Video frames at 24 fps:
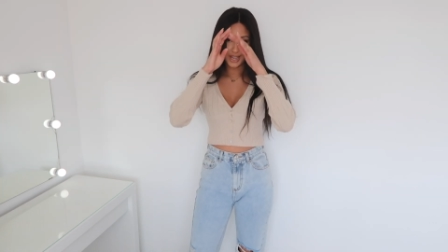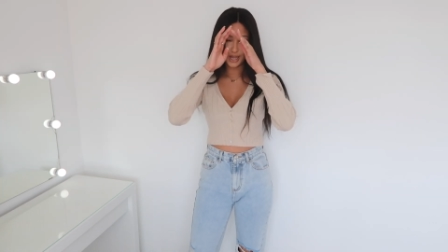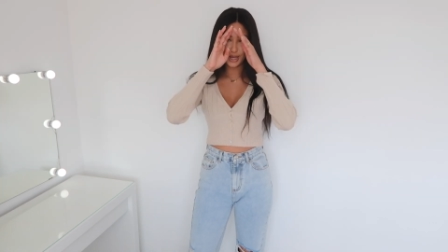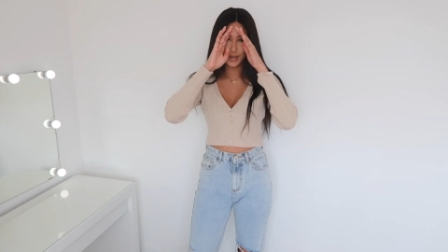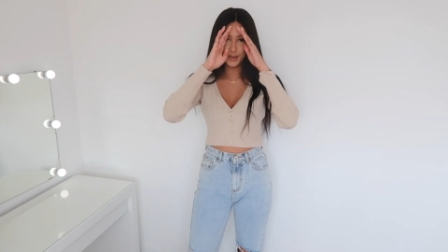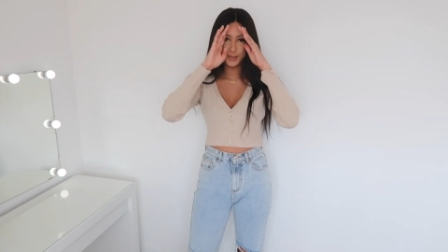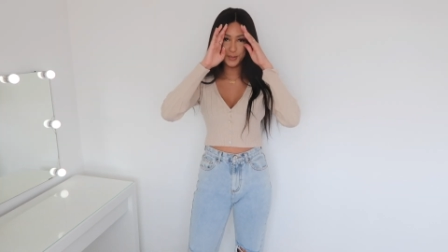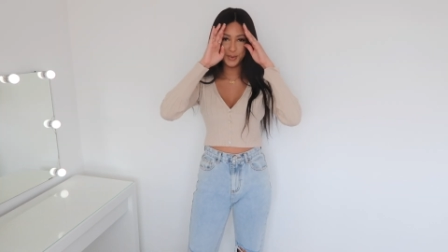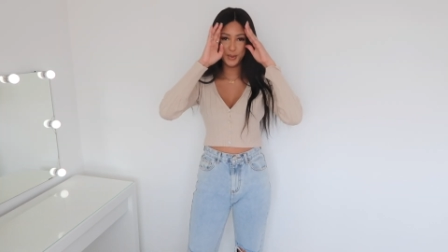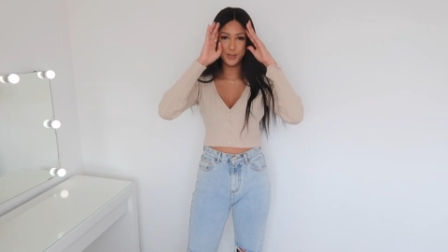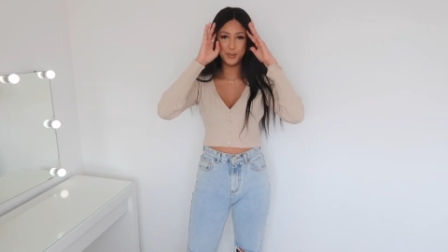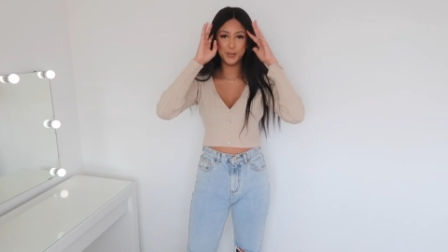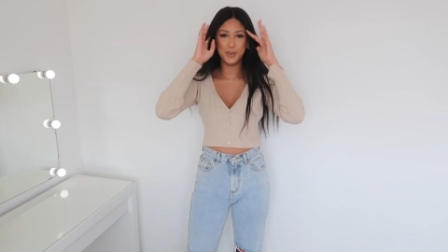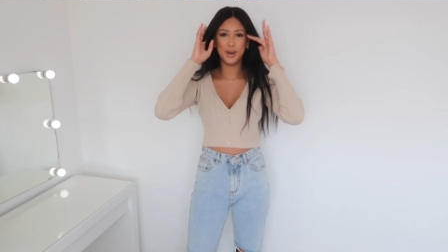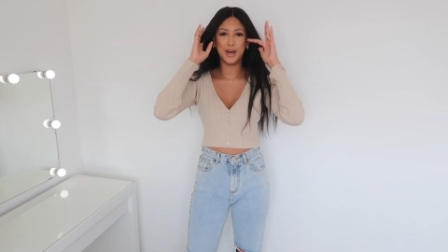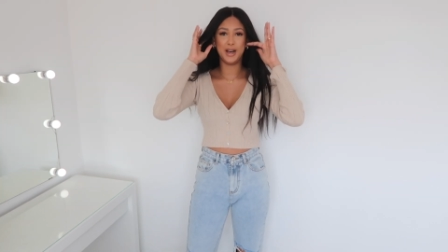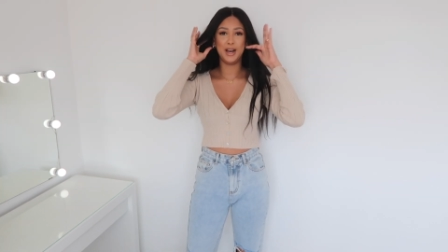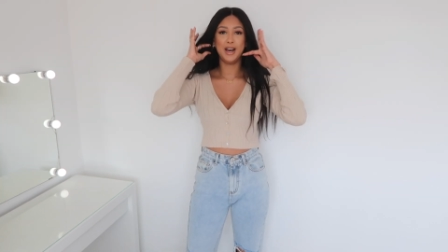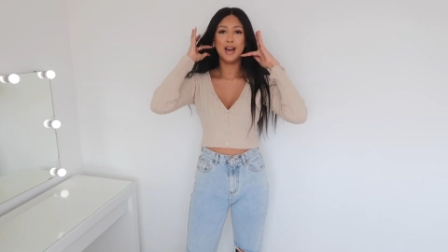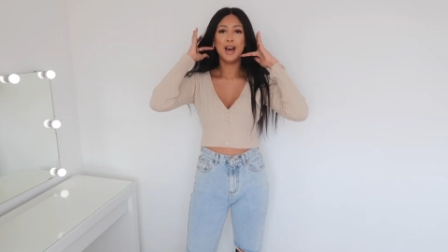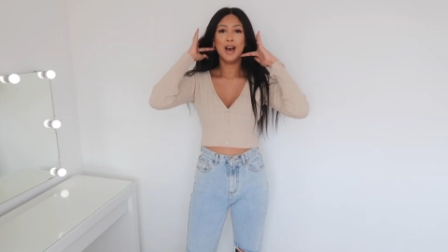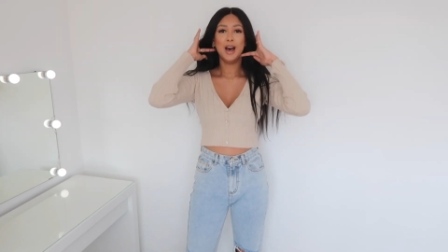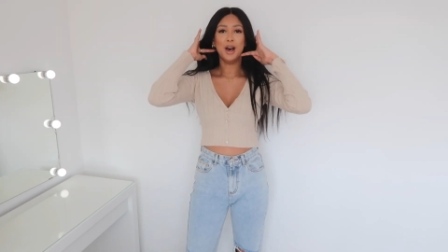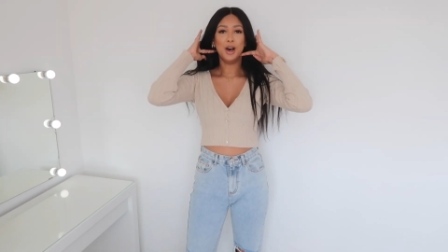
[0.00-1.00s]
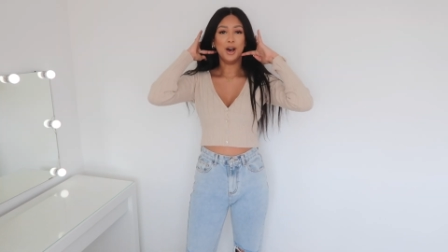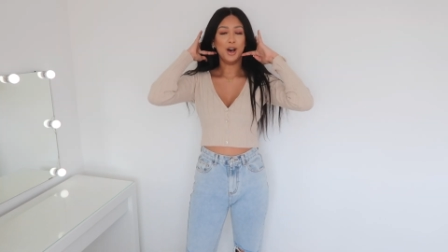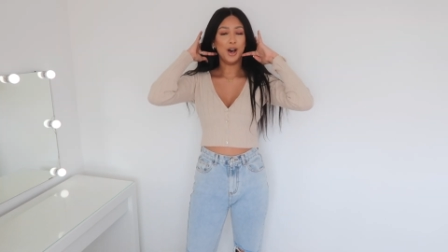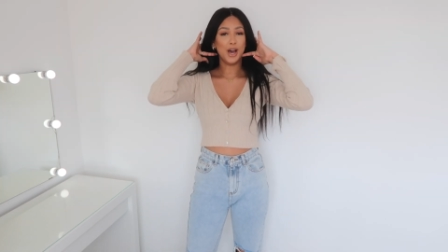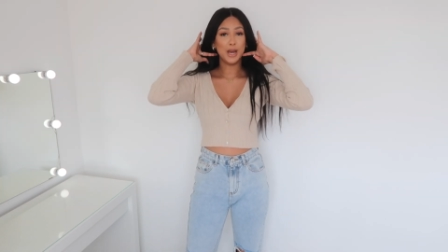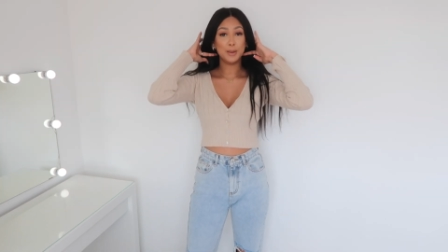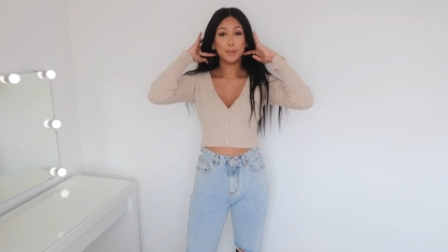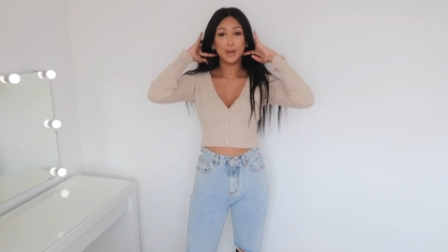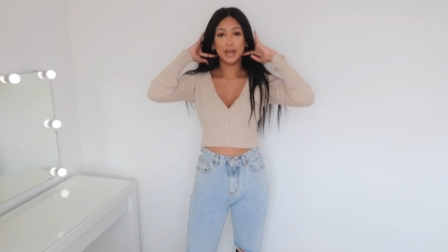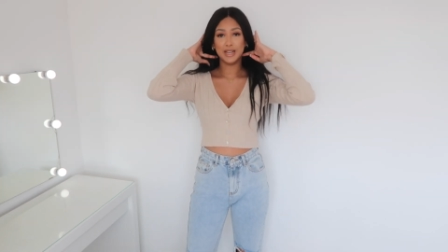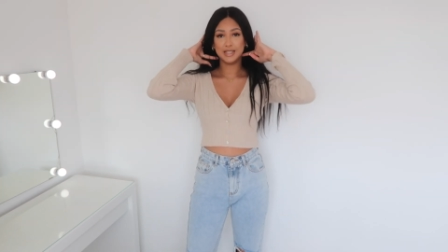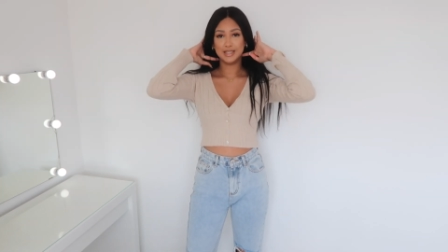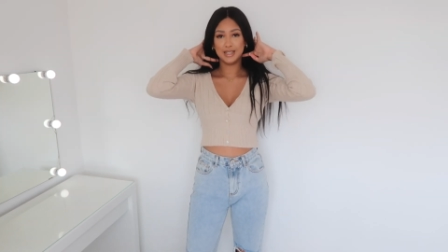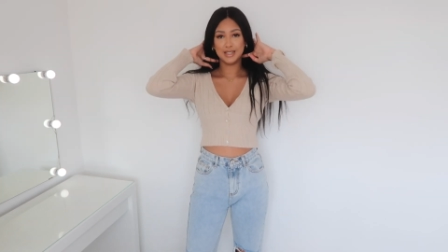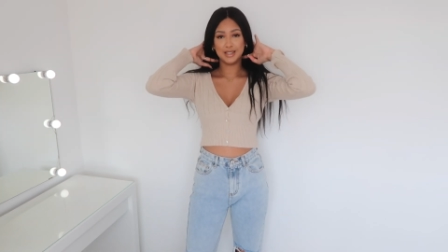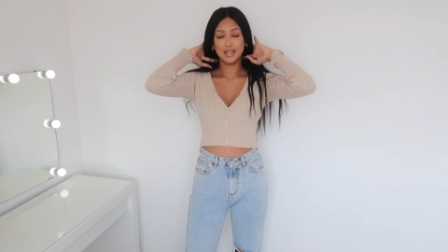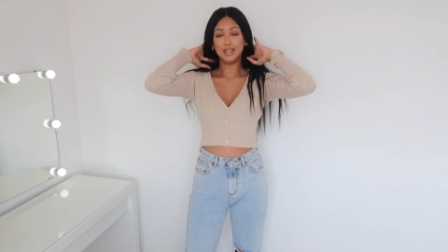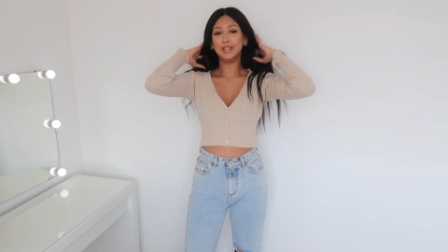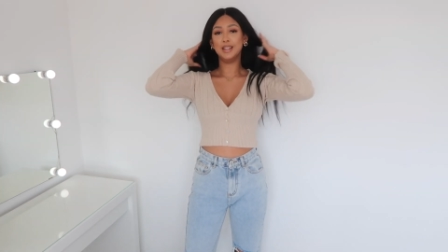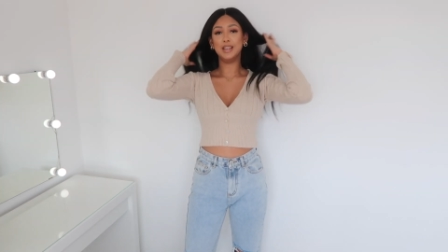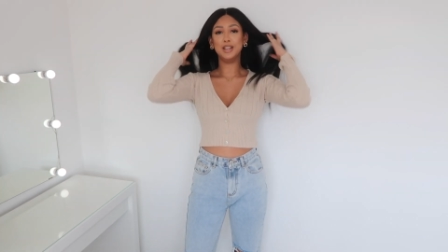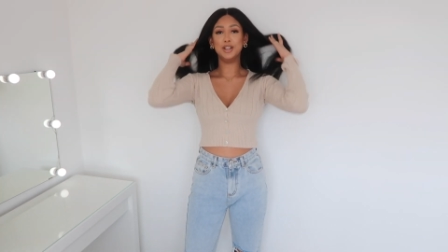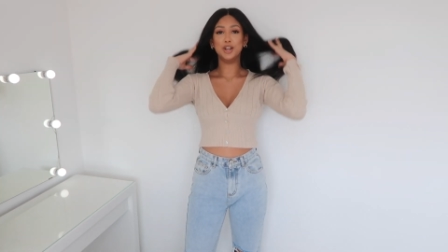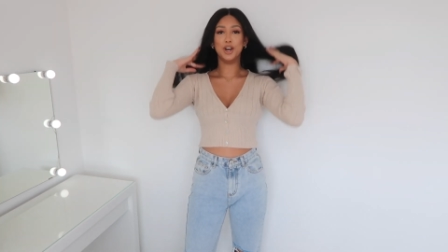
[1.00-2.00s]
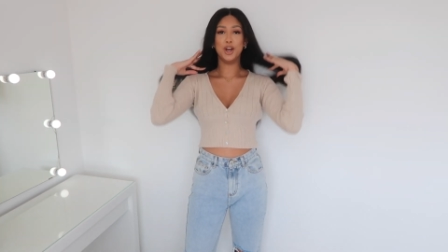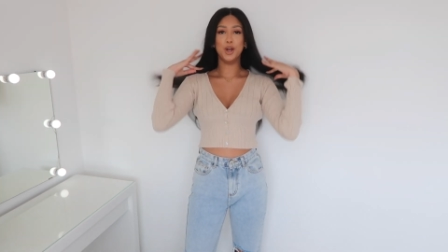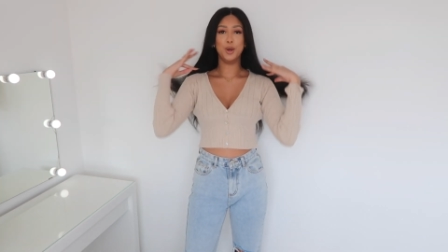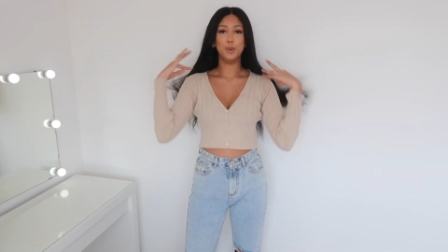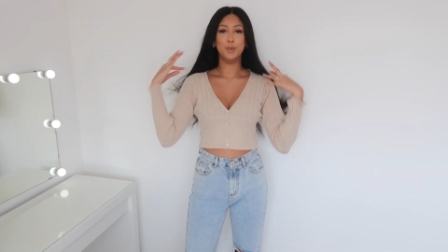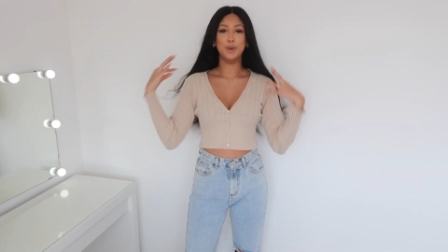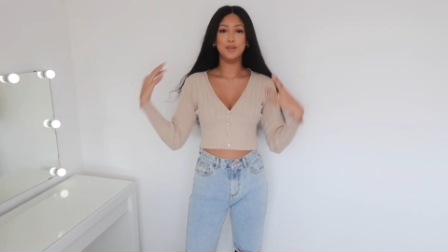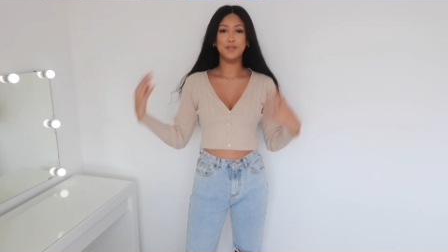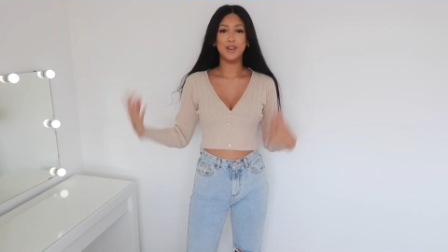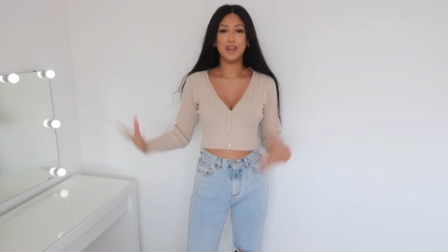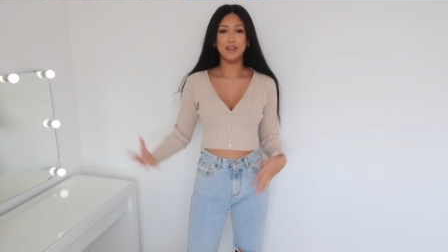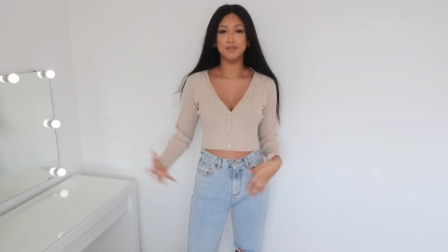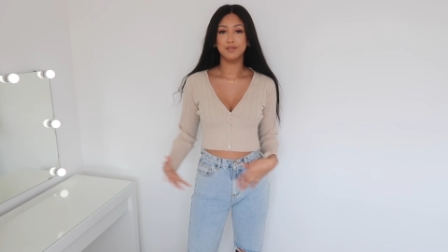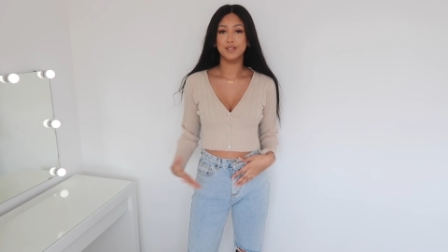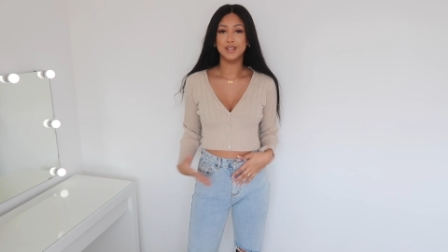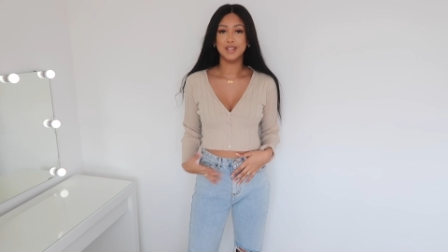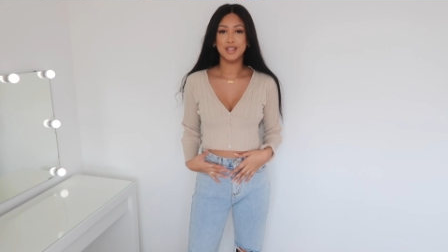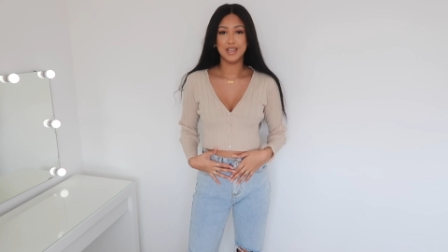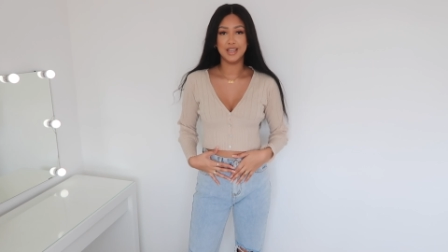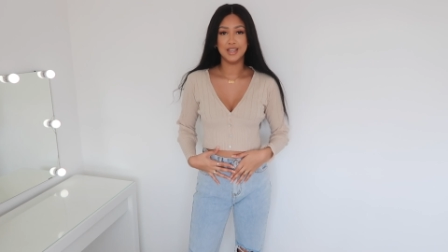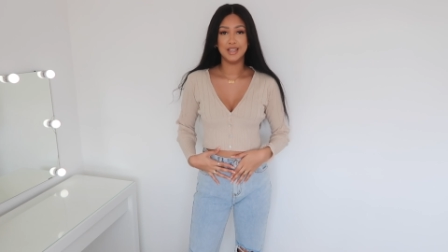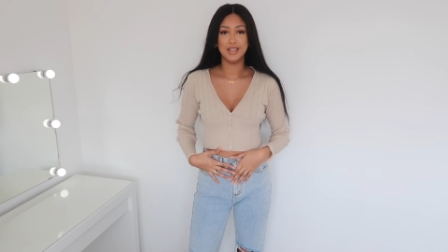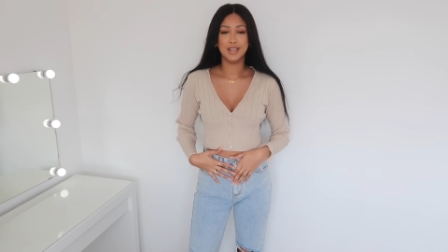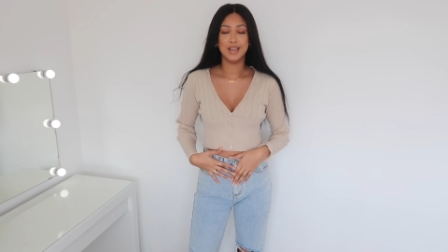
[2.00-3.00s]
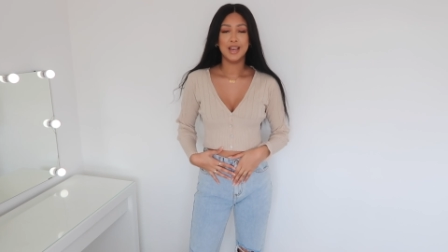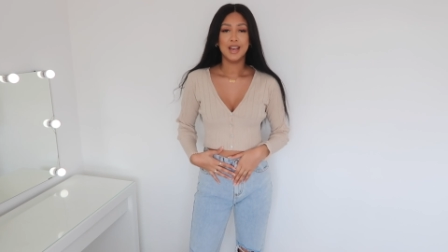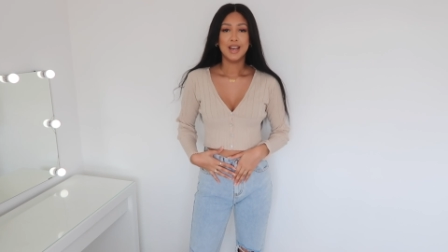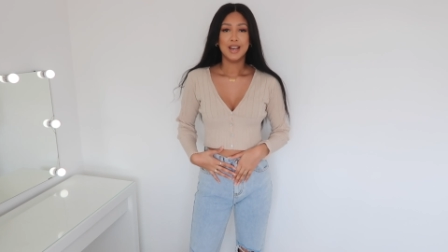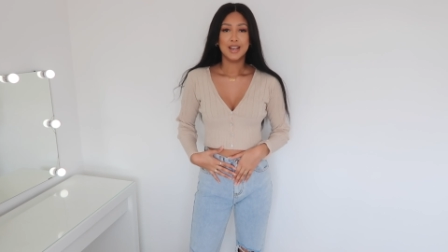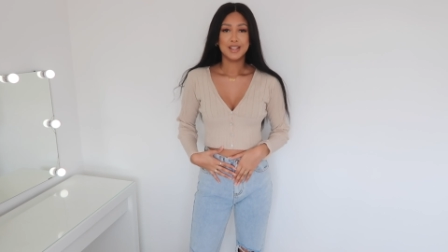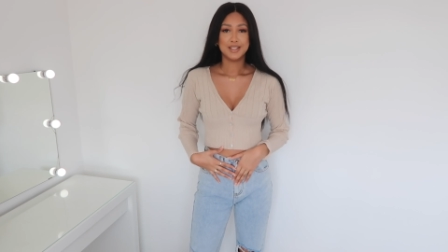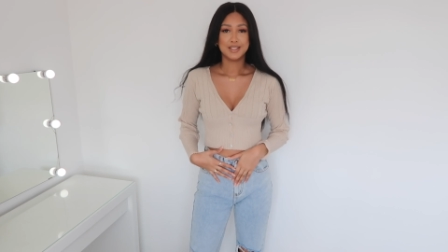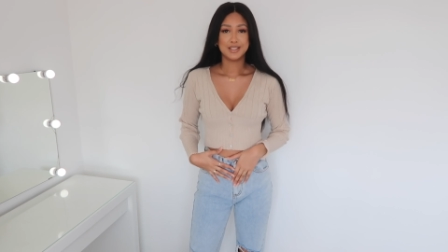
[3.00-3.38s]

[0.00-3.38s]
um, but I personally think they go with everything.